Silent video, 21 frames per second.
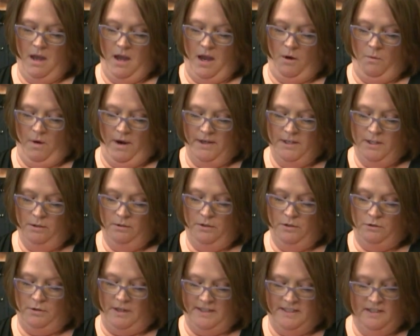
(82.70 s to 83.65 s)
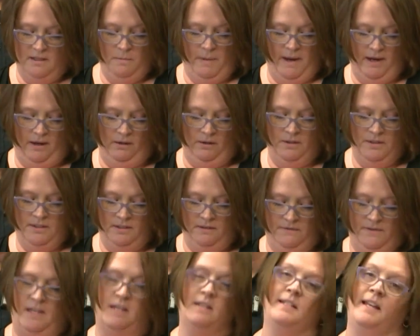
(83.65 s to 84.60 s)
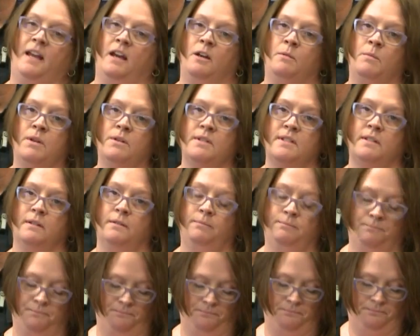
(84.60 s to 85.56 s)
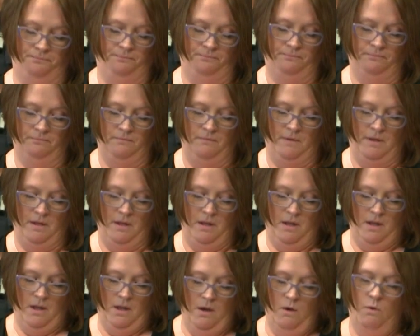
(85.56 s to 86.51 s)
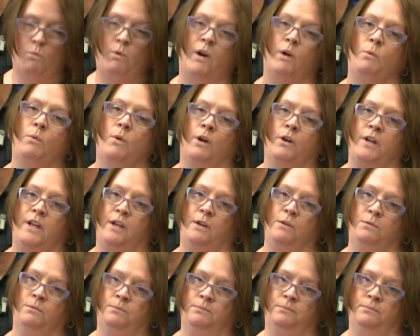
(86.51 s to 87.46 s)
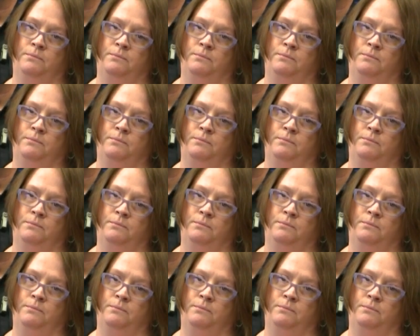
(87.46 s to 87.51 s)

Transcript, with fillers: I want to address the parents of these animals. Where were you?